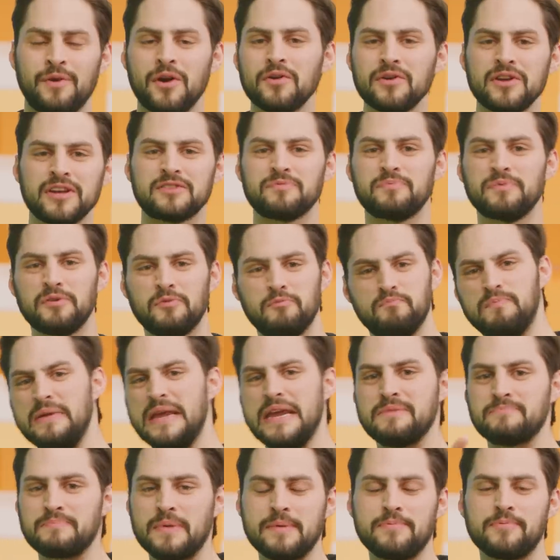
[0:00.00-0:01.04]
We don't need to be
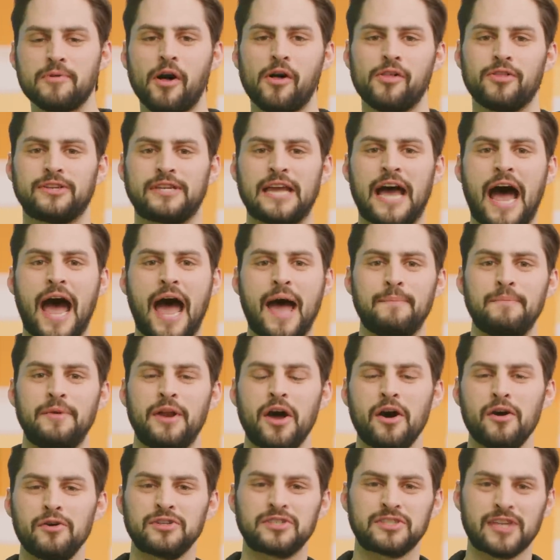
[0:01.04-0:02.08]
meeting people all the time, you
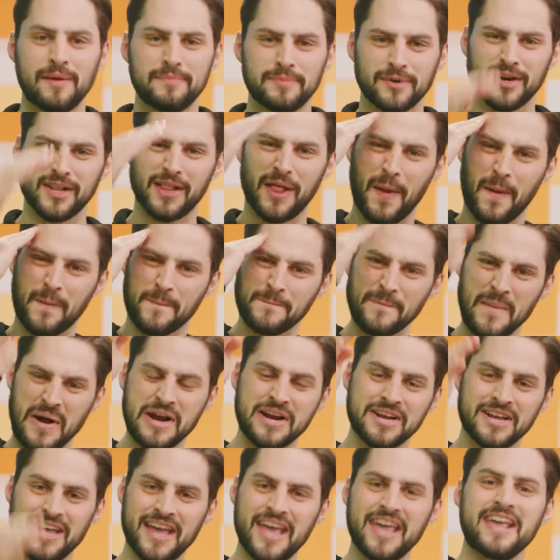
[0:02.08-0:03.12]
know? Just how about a,
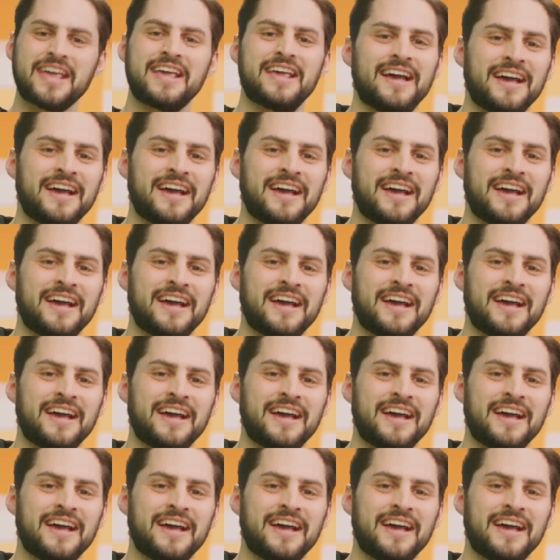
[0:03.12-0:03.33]
hey.